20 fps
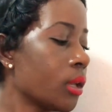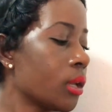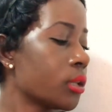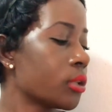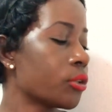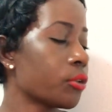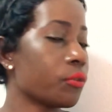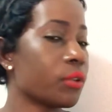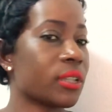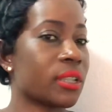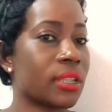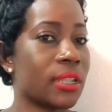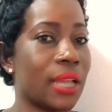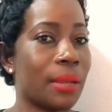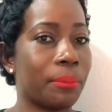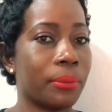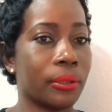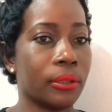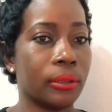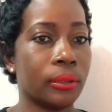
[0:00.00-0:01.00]
to a
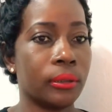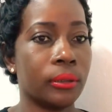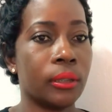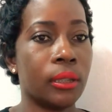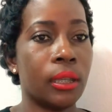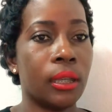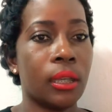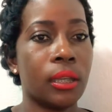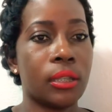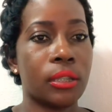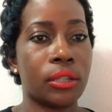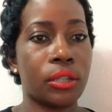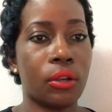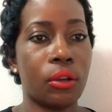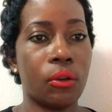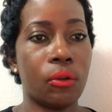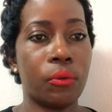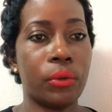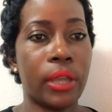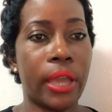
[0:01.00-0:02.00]
snapper.
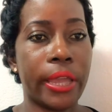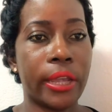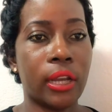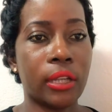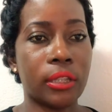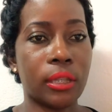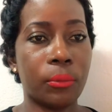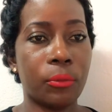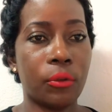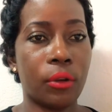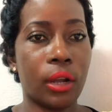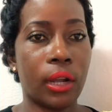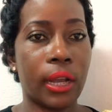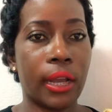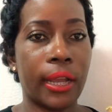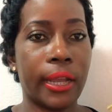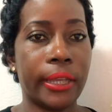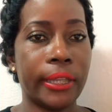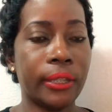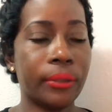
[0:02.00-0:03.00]
So we, I got some rock
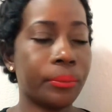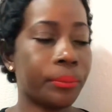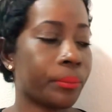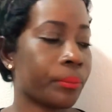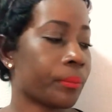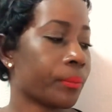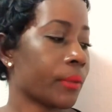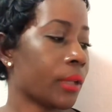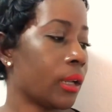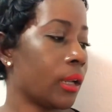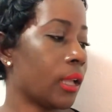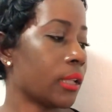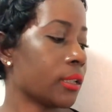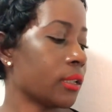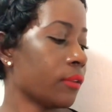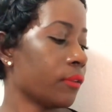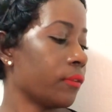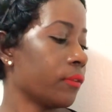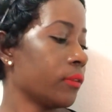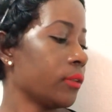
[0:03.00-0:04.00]
hind, lots
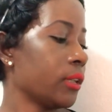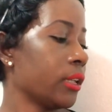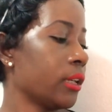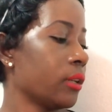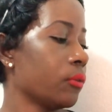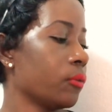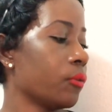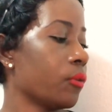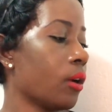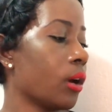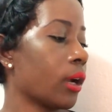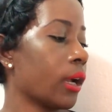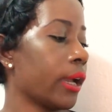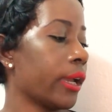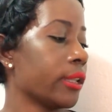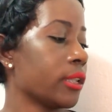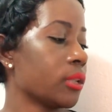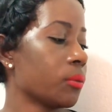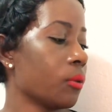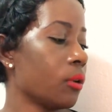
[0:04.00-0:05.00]
of little rock
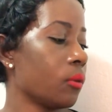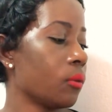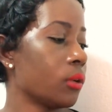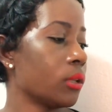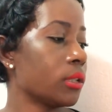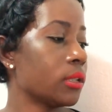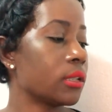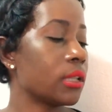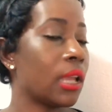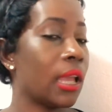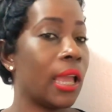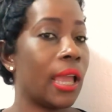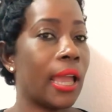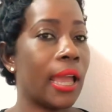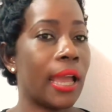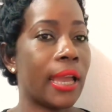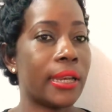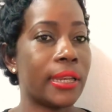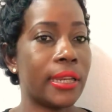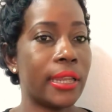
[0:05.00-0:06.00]
hind, small ones.
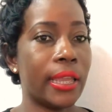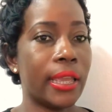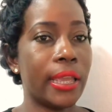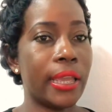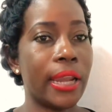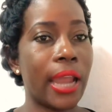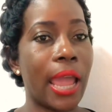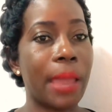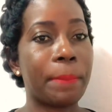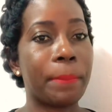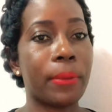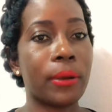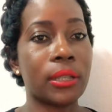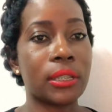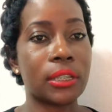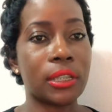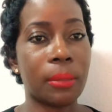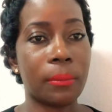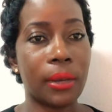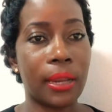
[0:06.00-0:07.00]
And then I bought
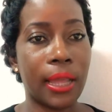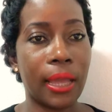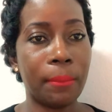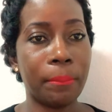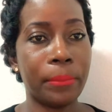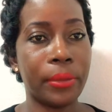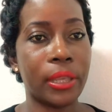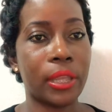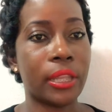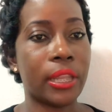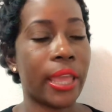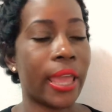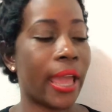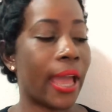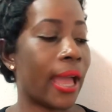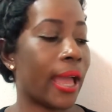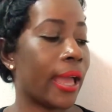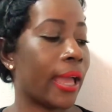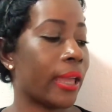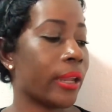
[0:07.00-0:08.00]
some lambi. They
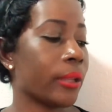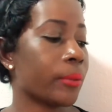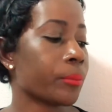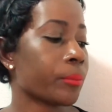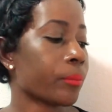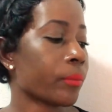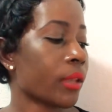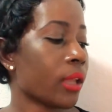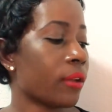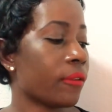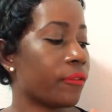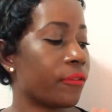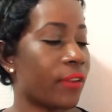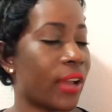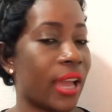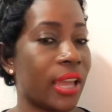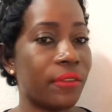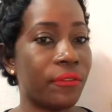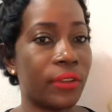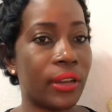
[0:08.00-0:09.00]
had
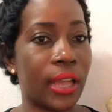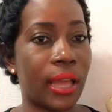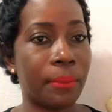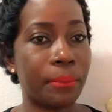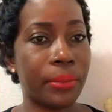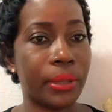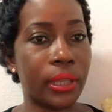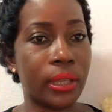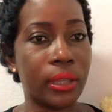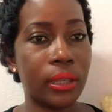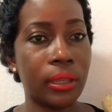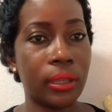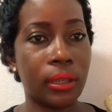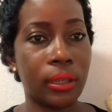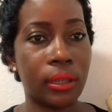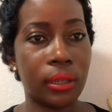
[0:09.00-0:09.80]
five lambi